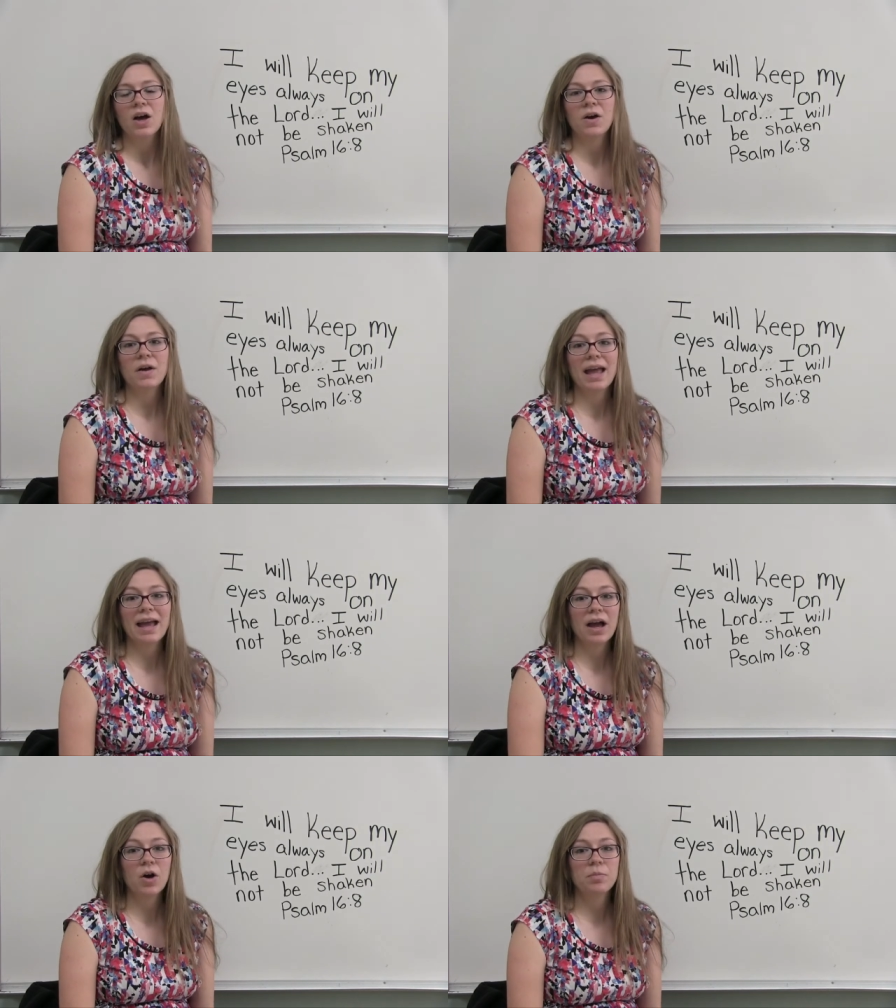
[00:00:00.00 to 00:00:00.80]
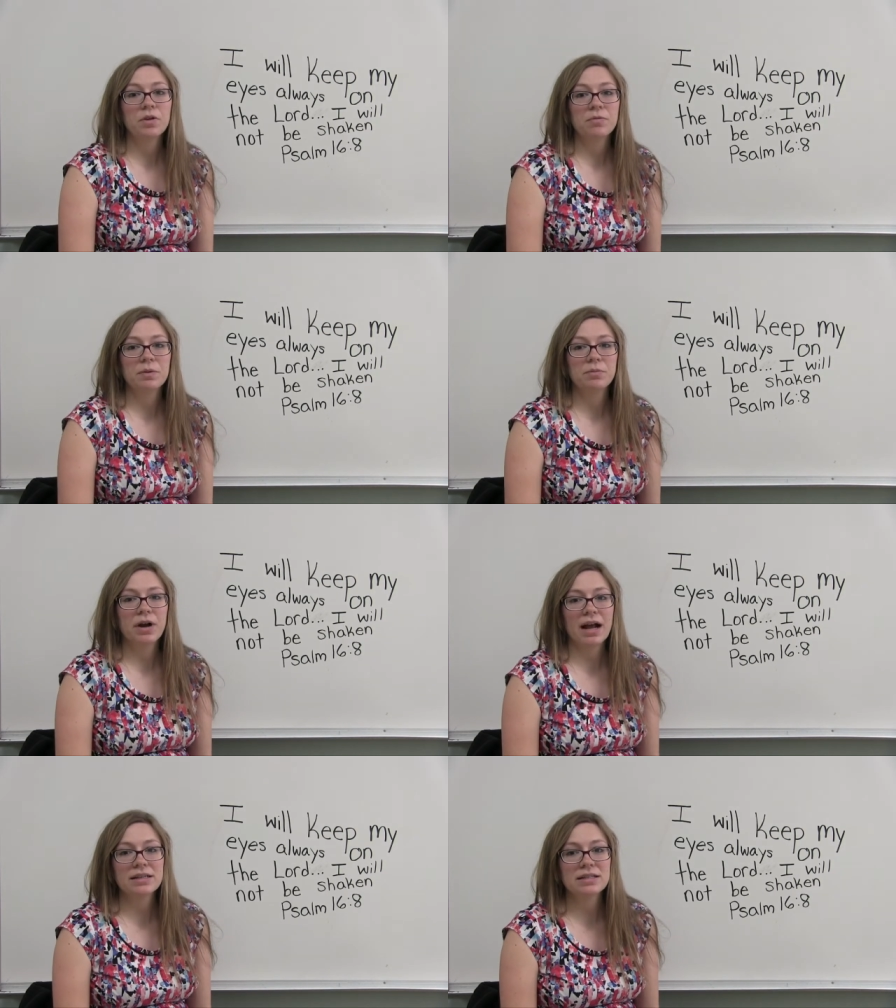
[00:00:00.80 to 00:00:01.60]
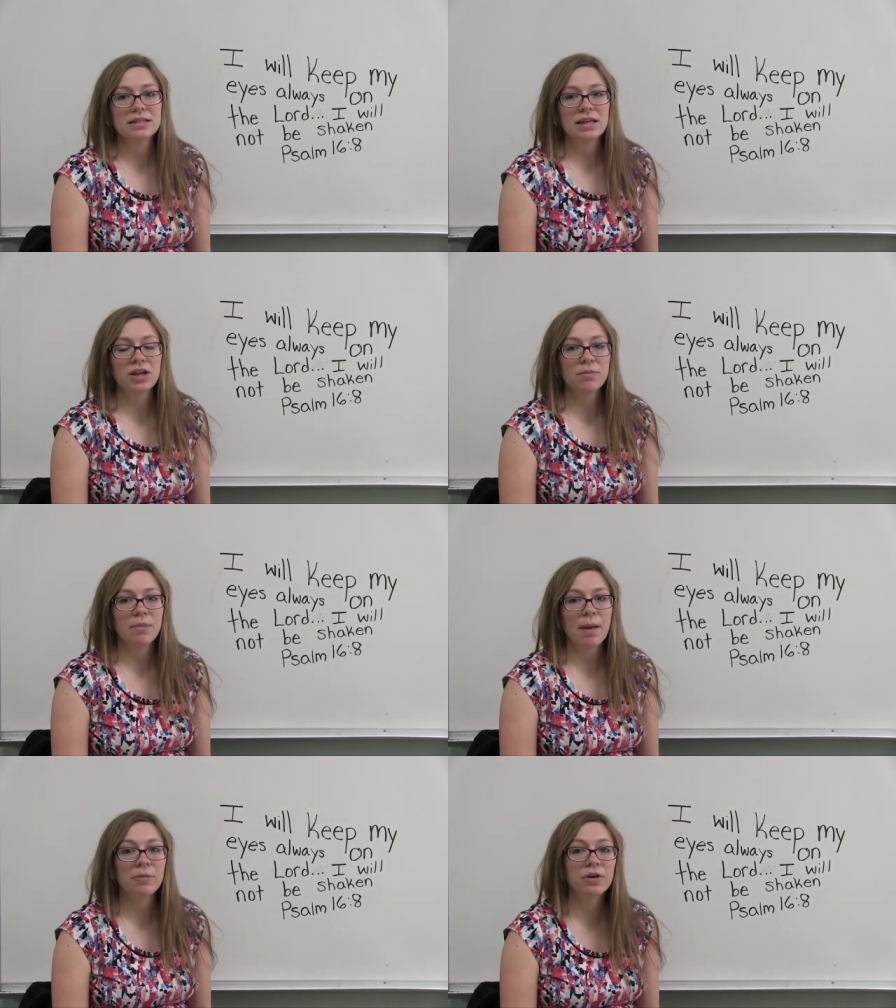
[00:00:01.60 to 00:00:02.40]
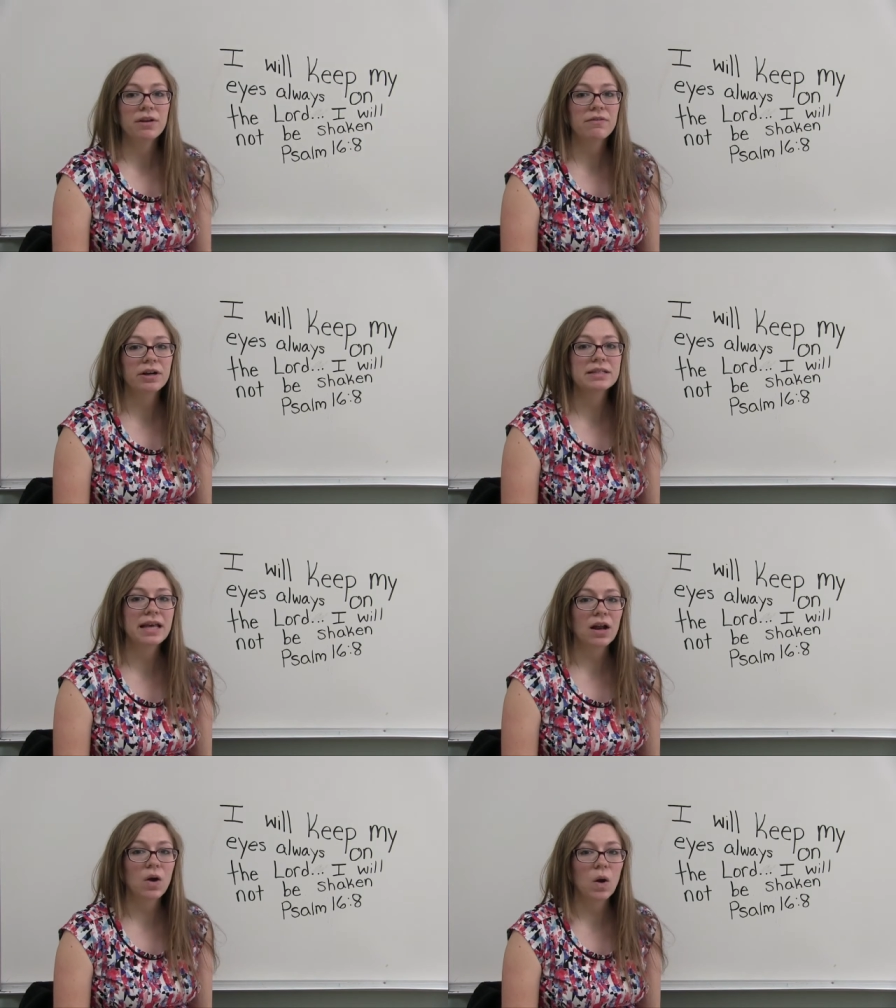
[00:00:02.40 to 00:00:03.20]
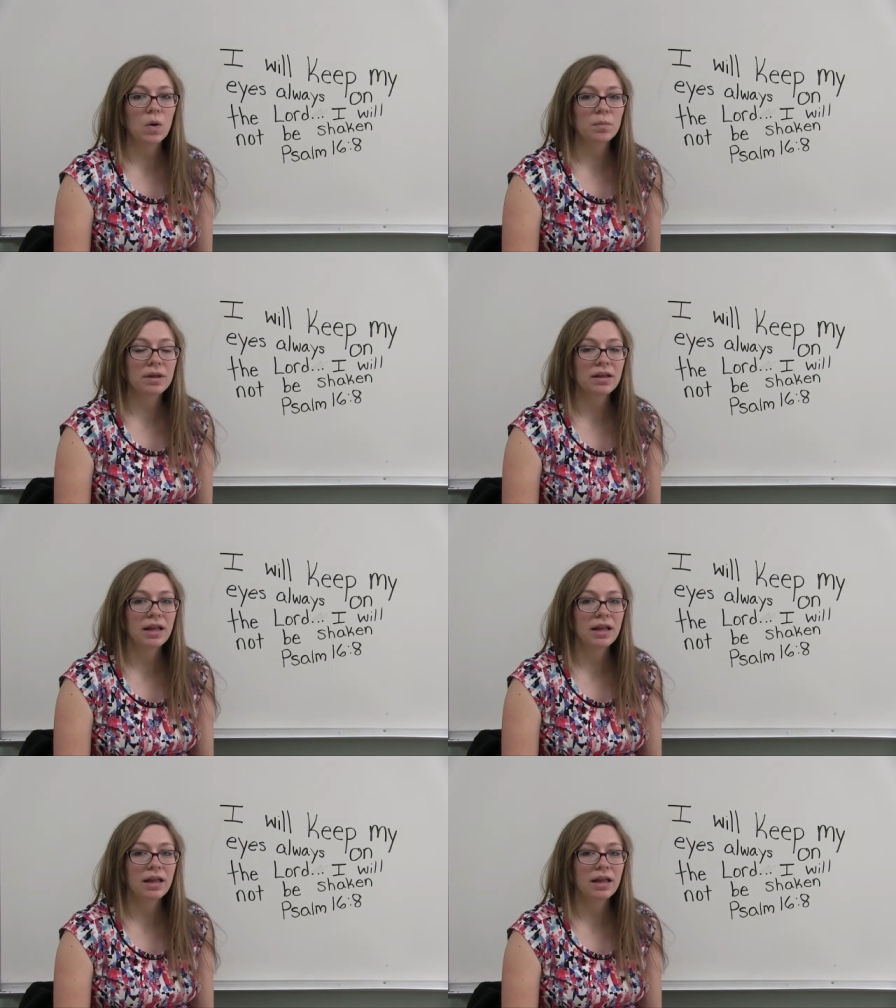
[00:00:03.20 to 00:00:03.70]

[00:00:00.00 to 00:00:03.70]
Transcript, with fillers: Okay, I hope you've been practicing your memory verse at home.